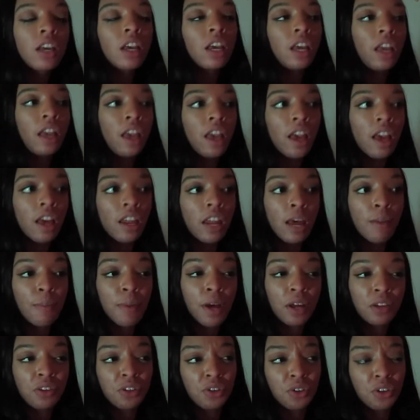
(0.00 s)
And I'm
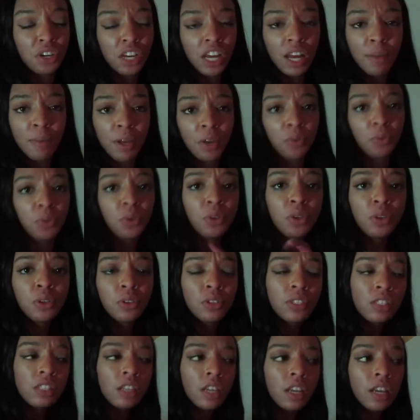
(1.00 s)
about to hook up my Roku
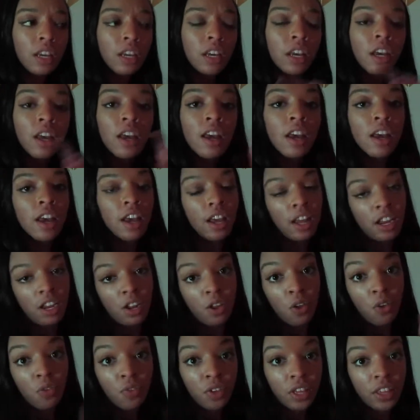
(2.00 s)
stick, and
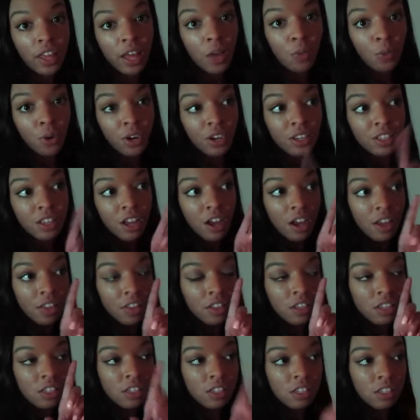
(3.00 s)
hopefully that works on
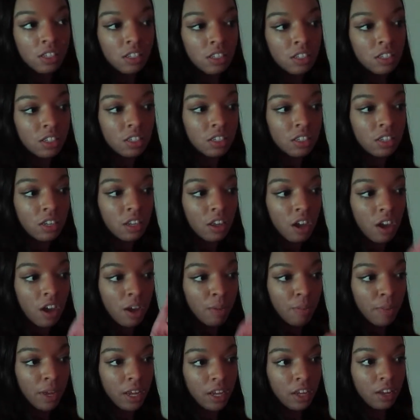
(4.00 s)
the
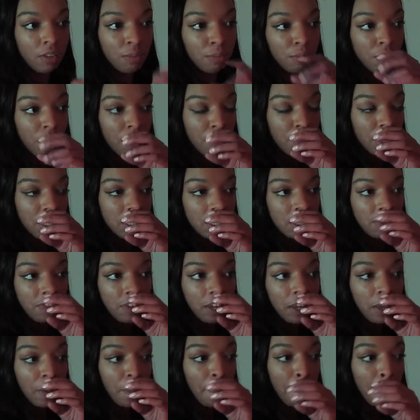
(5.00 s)
on my on my
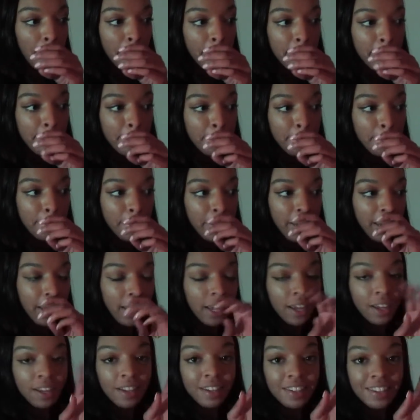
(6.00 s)
TV
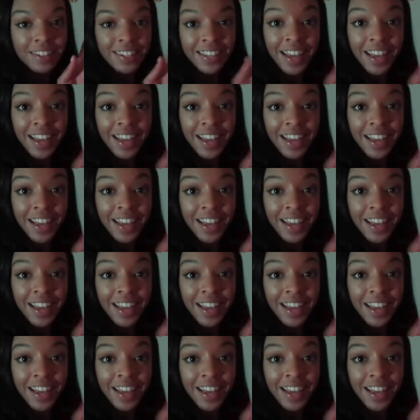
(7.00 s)
and